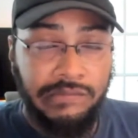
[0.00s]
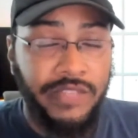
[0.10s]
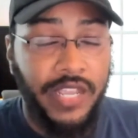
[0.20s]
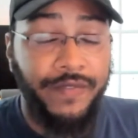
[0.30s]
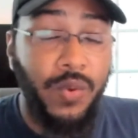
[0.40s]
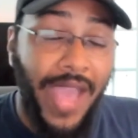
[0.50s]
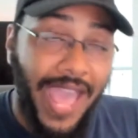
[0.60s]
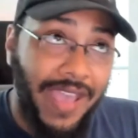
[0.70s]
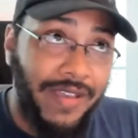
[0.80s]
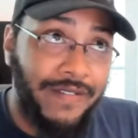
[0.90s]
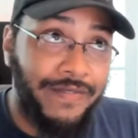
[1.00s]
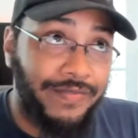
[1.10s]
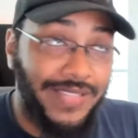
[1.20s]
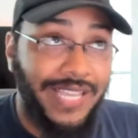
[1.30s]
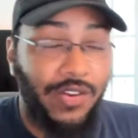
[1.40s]
if you have
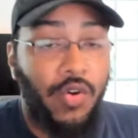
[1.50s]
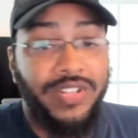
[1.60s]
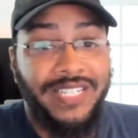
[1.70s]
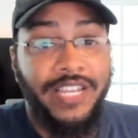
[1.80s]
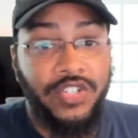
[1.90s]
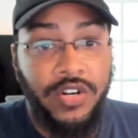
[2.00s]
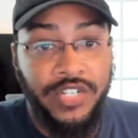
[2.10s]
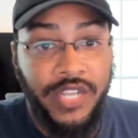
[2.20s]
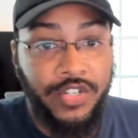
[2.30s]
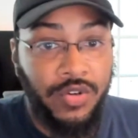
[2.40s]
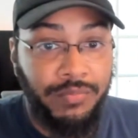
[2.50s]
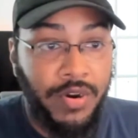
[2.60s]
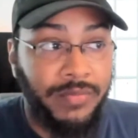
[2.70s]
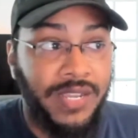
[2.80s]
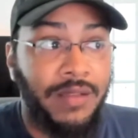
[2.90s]
like on-site charging at your
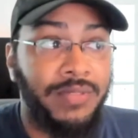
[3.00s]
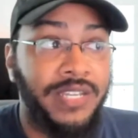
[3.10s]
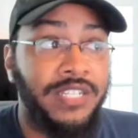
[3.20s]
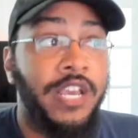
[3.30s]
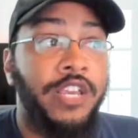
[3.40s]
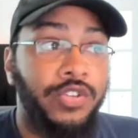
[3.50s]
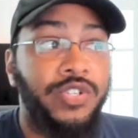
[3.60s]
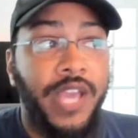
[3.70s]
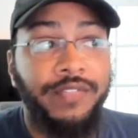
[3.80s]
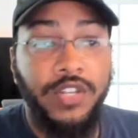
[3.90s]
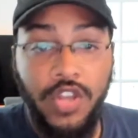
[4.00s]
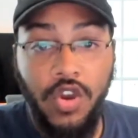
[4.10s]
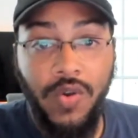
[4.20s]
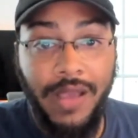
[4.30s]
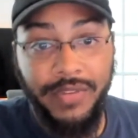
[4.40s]
apartment complex. You just have to
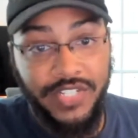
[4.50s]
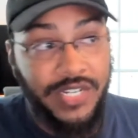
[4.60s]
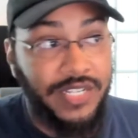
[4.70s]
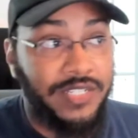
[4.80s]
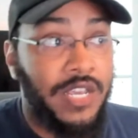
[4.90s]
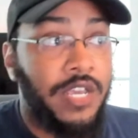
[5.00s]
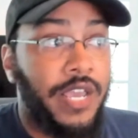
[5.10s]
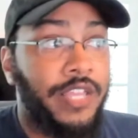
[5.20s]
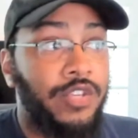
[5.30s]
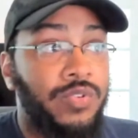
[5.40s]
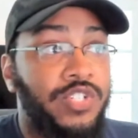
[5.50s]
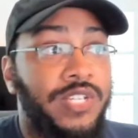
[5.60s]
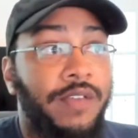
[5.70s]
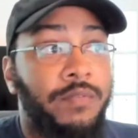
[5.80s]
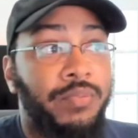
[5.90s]
know how much it is, and you would just
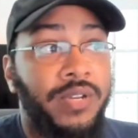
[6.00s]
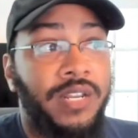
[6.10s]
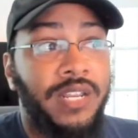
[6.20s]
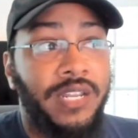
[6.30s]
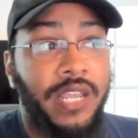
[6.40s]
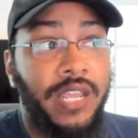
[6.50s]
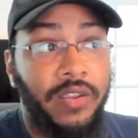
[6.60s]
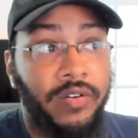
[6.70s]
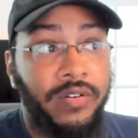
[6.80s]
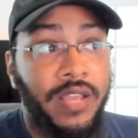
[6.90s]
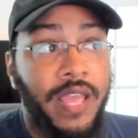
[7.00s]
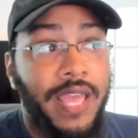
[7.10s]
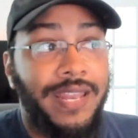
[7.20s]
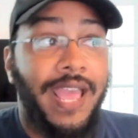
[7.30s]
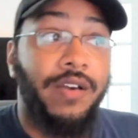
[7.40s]
have to put it in here.
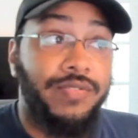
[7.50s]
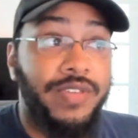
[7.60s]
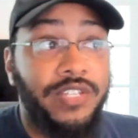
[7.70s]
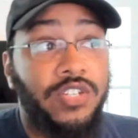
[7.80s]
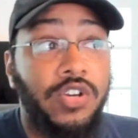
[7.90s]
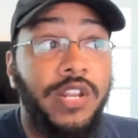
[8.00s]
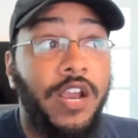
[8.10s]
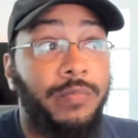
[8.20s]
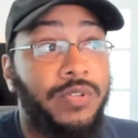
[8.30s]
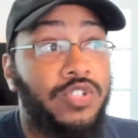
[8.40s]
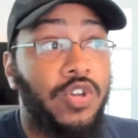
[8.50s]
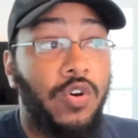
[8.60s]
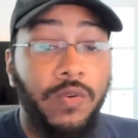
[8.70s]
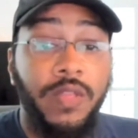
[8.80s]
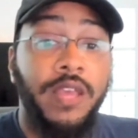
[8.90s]
Now, this could help you. So,